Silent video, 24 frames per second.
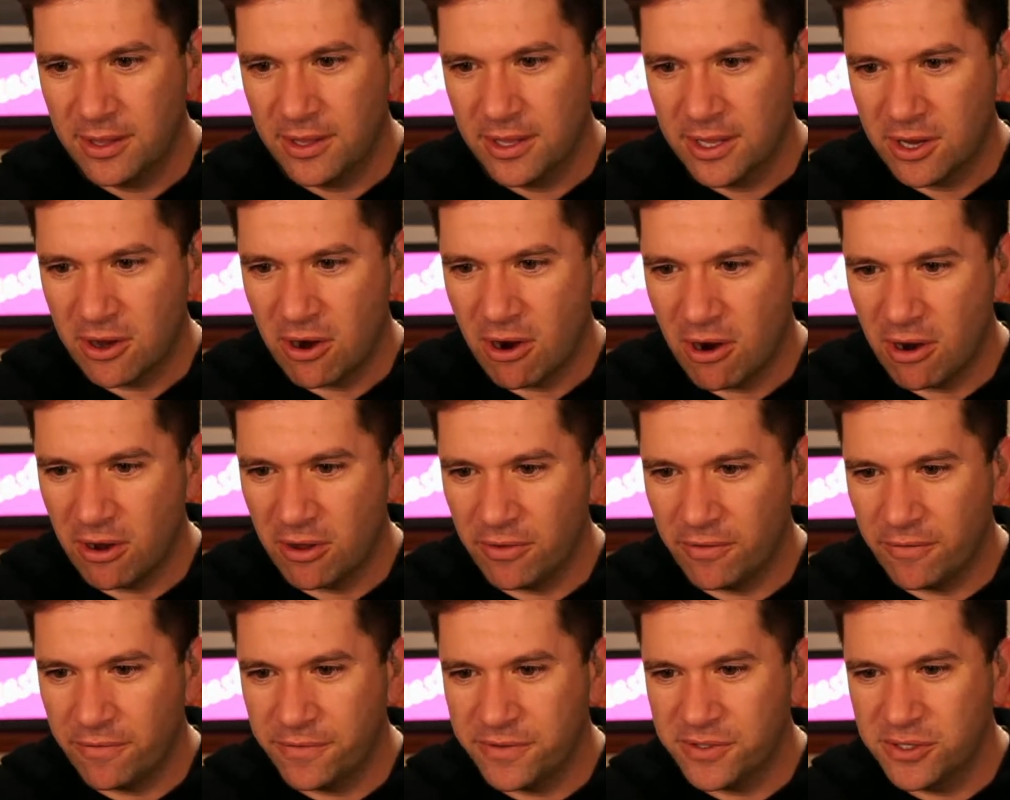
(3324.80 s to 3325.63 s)

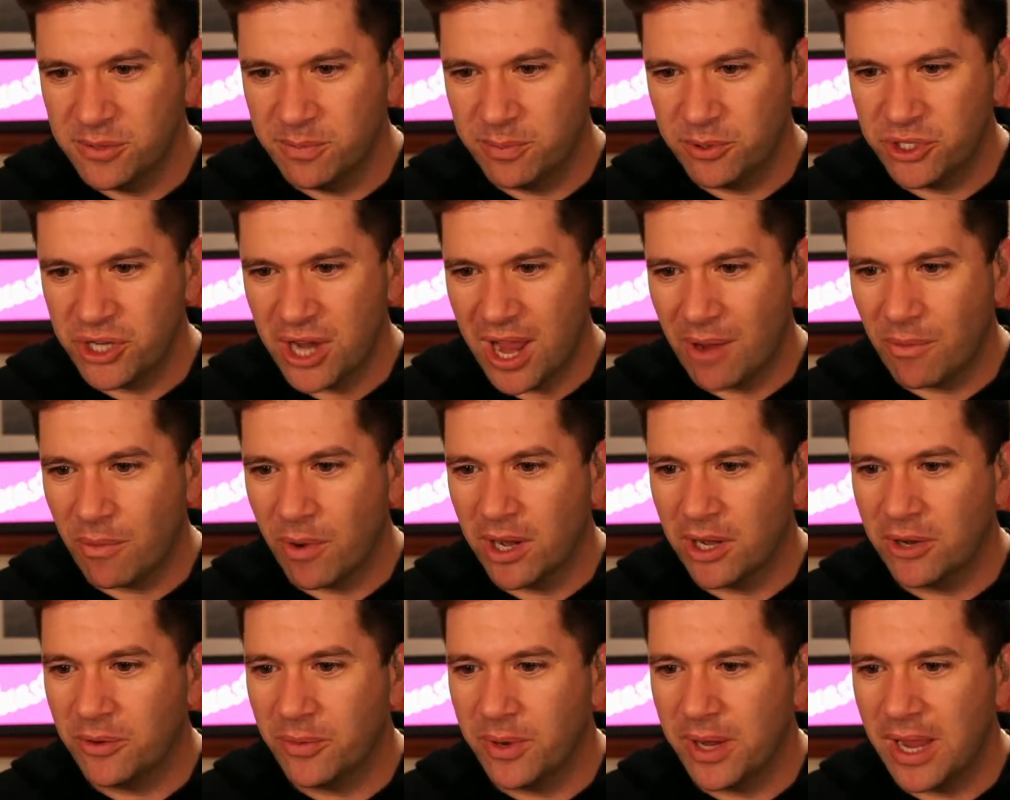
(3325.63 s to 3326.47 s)
Carl, Super Chat, when
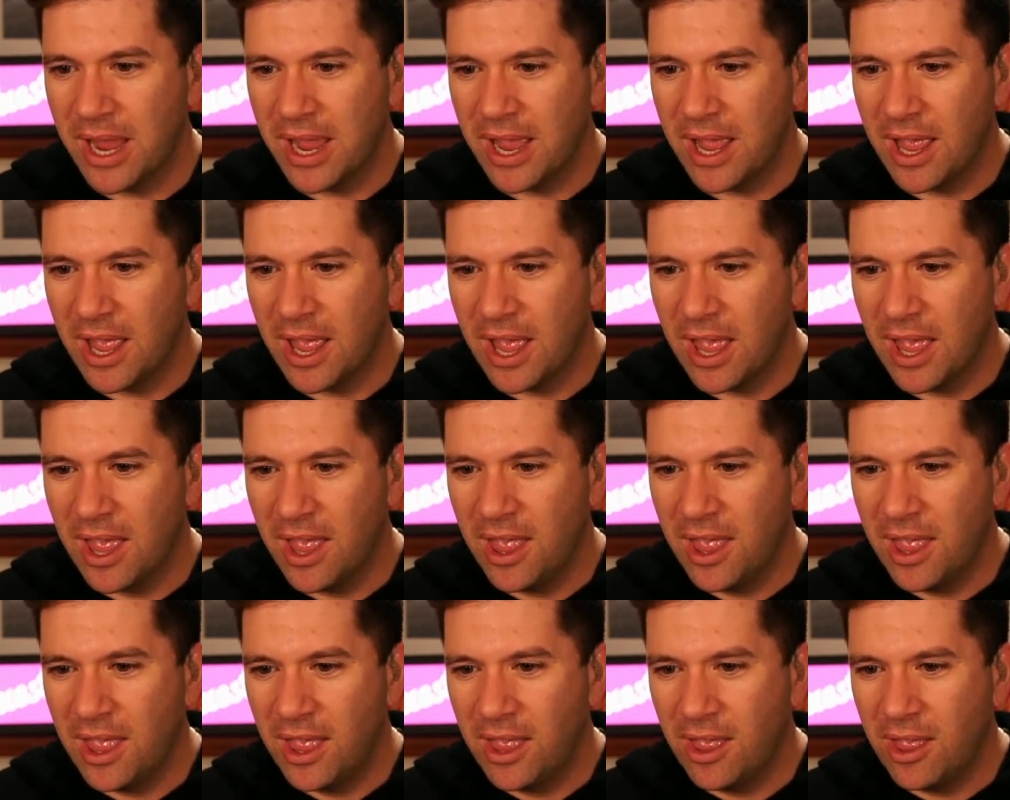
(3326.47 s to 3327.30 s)
can we
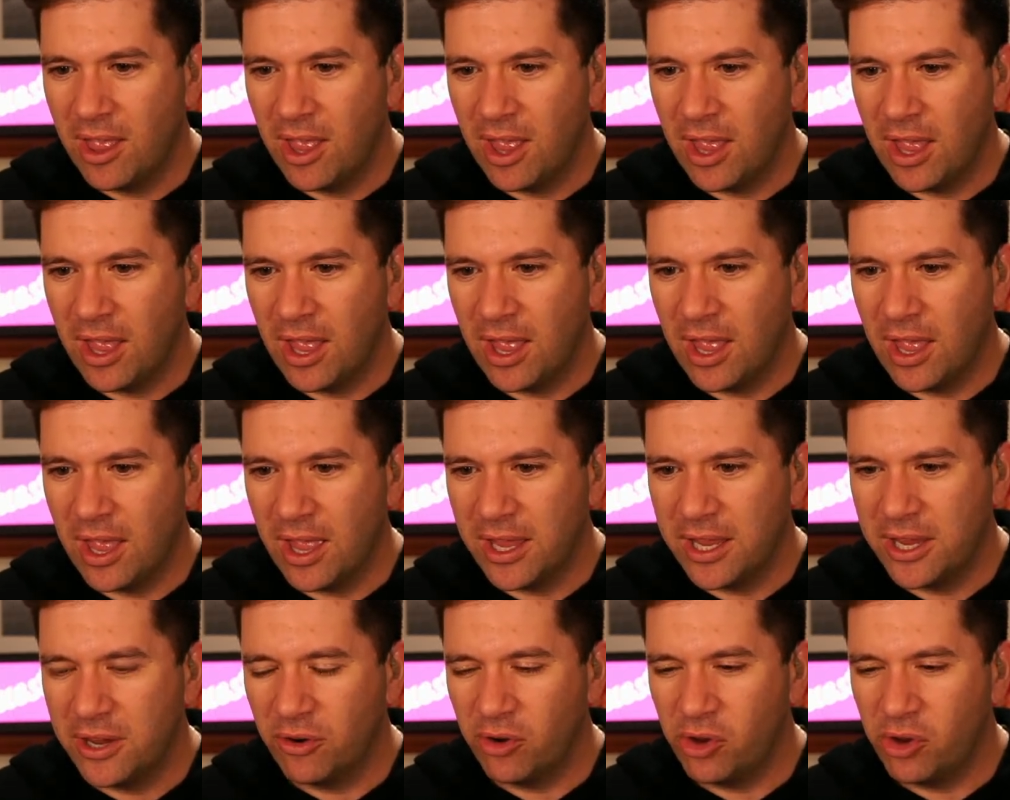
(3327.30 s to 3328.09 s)
hear